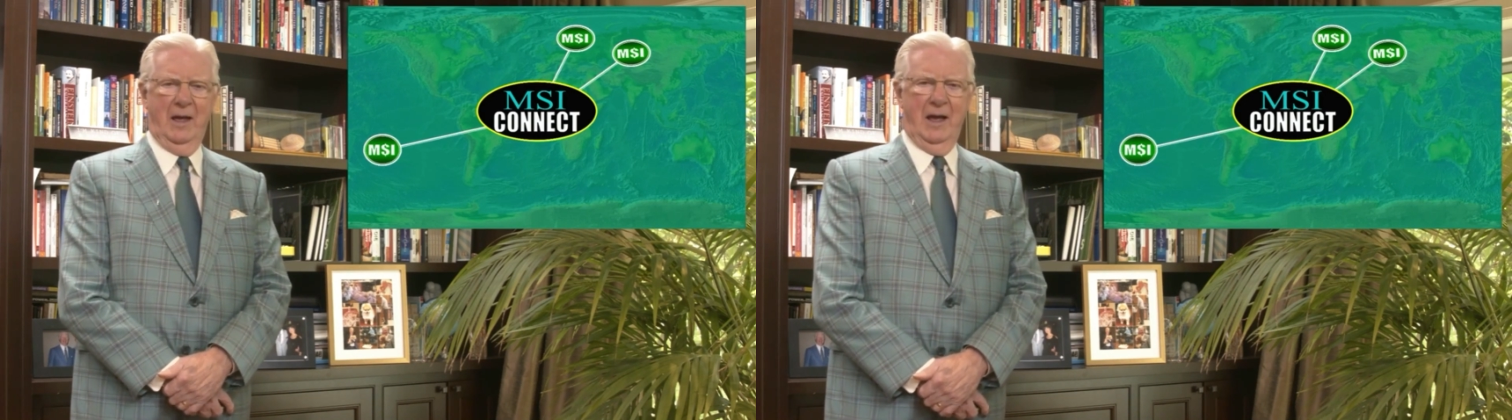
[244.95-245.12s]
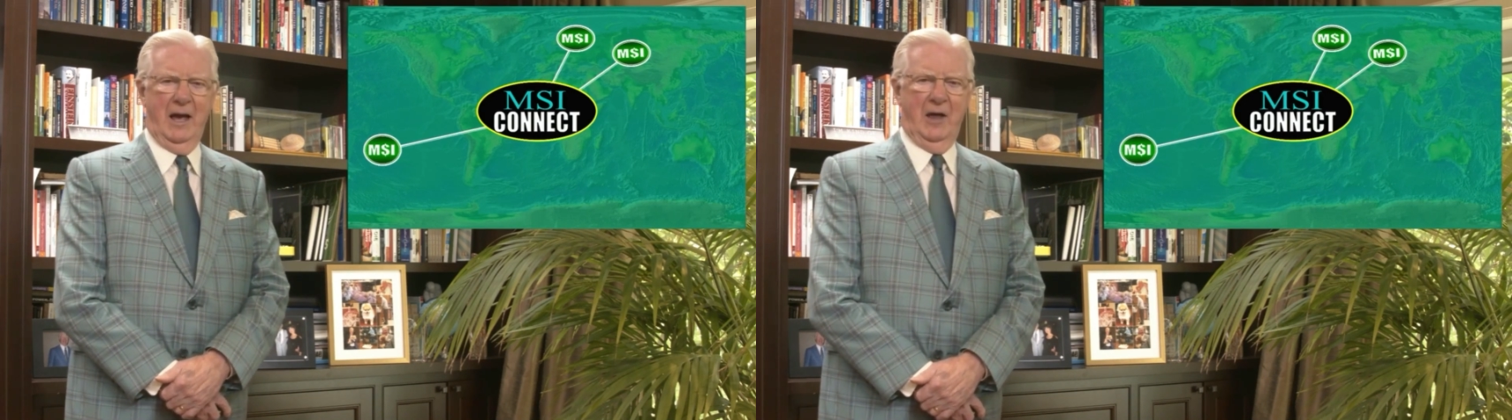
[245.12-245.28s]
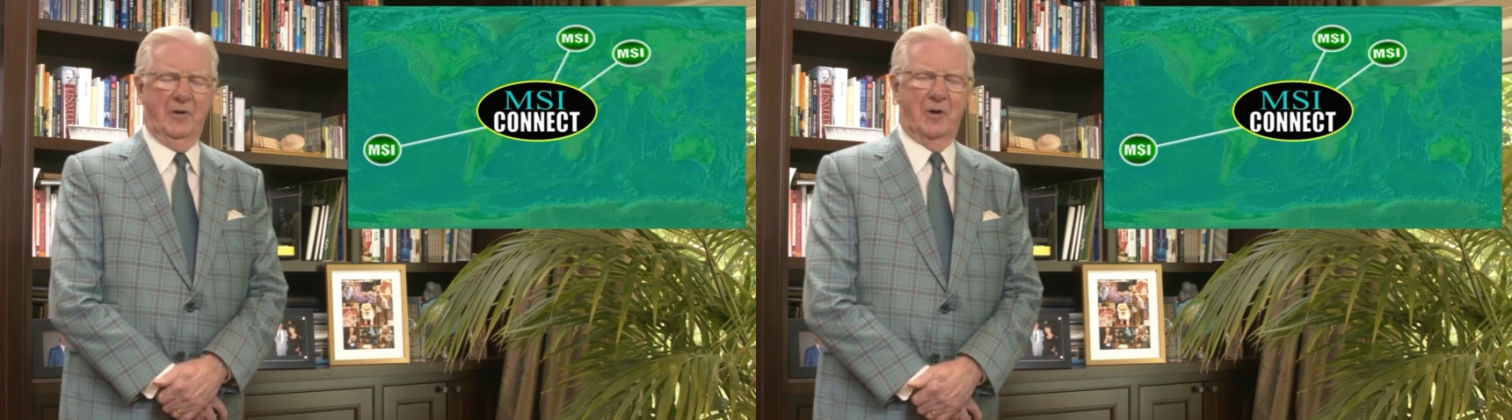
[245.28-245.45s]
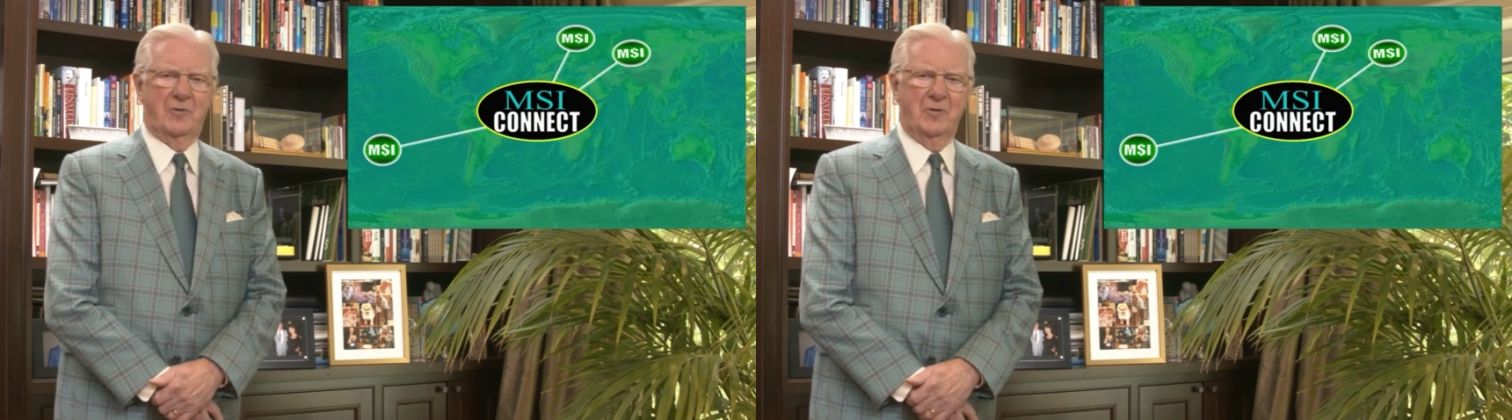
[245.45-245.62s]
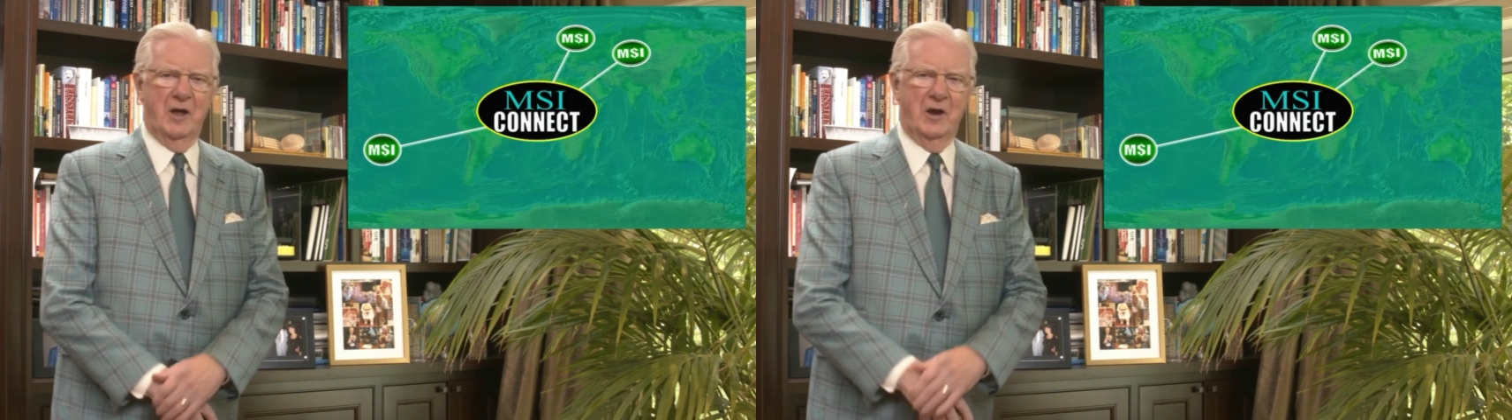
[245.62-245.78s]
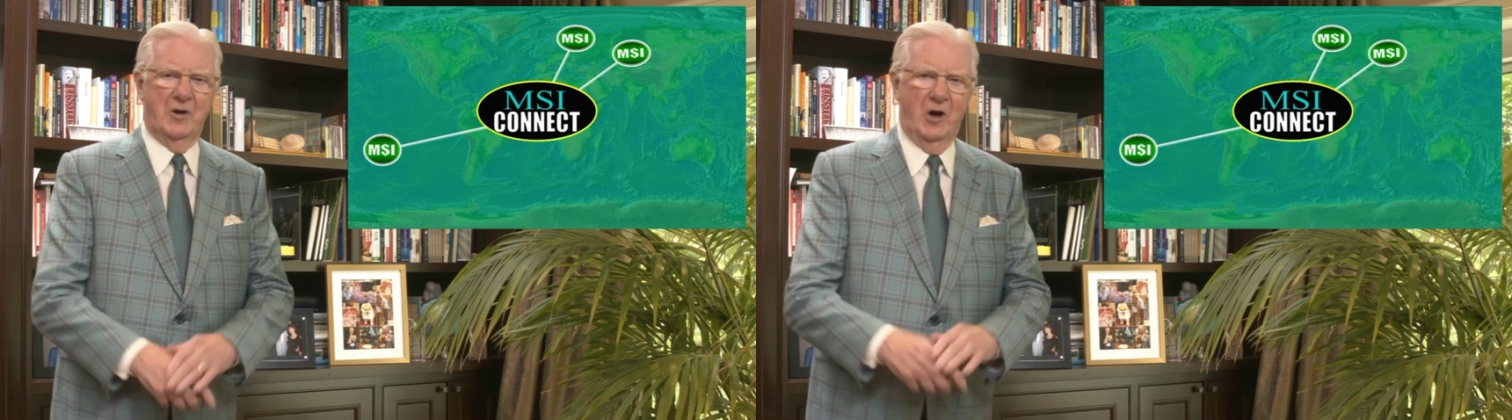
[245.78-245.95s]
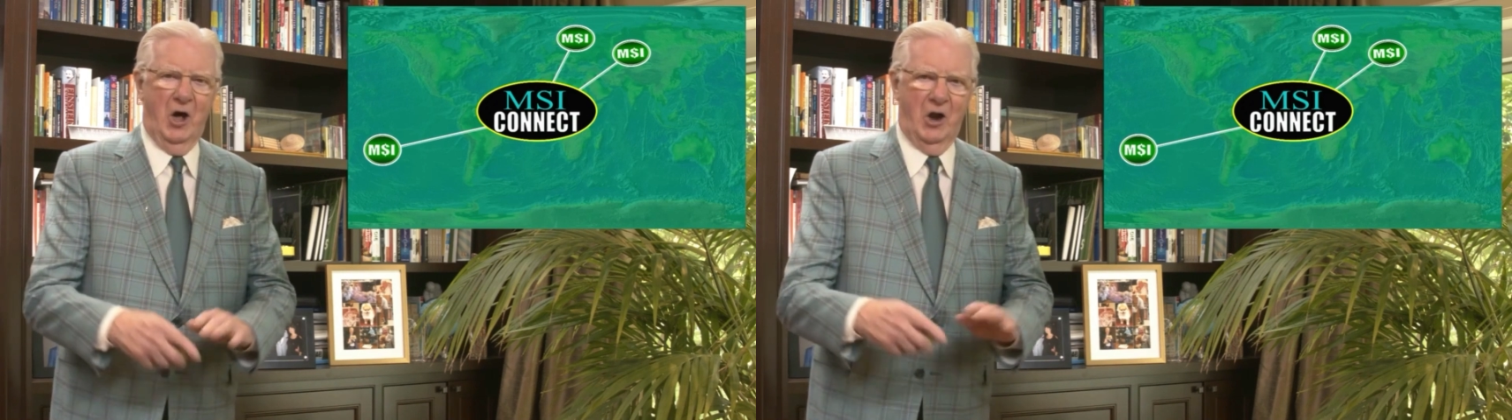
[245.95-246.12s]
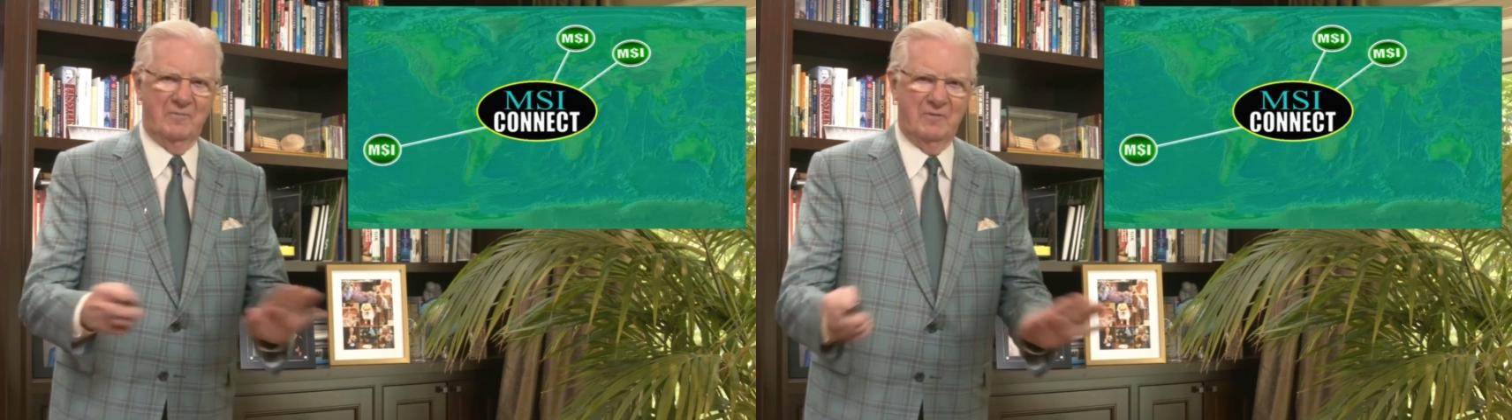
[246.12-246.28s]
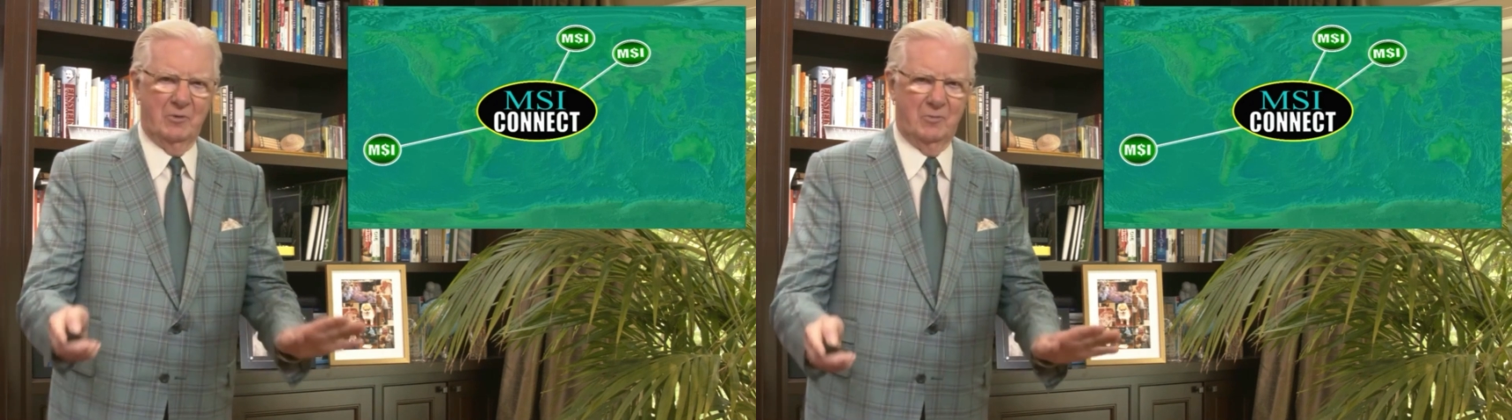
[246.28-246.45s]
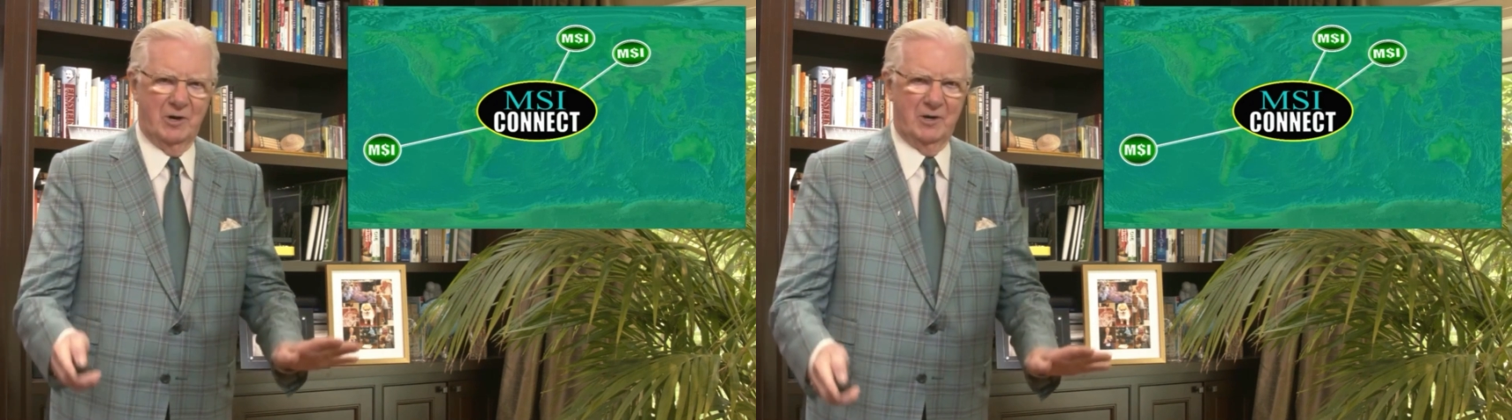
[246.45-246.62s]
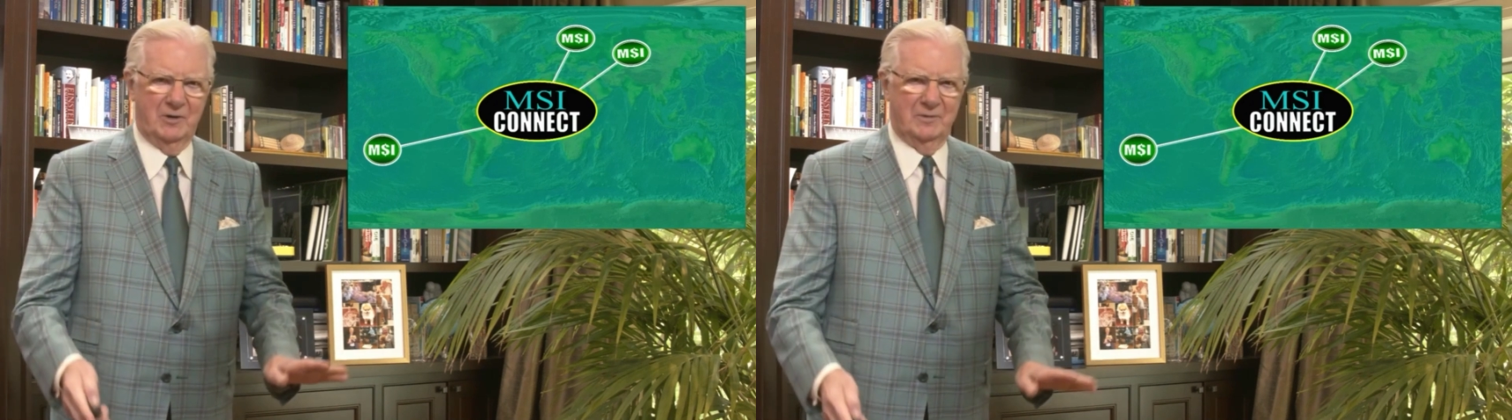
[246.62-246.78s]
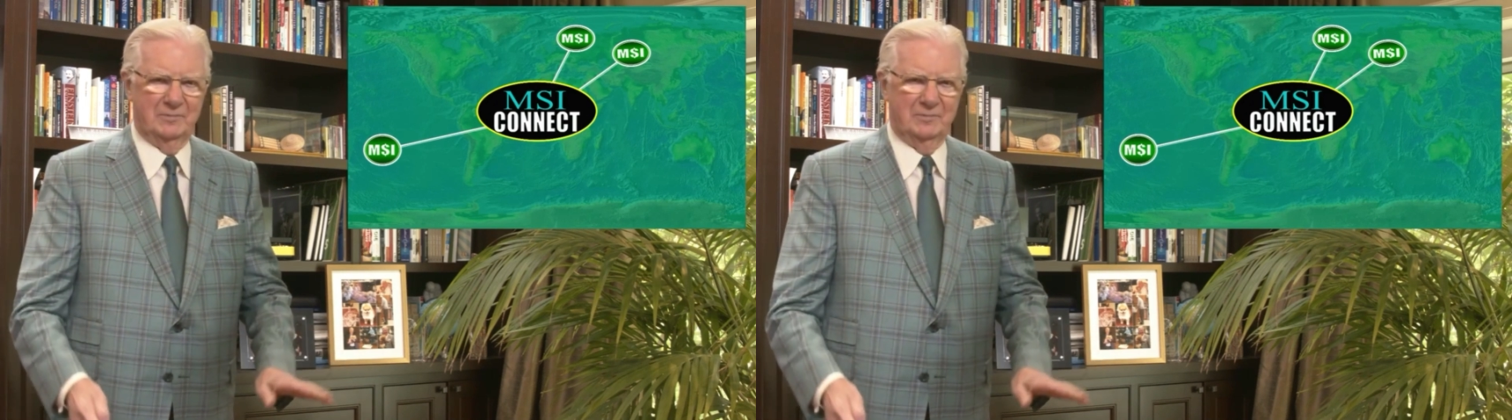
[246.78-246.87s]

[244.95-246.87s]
and they're created all over the world.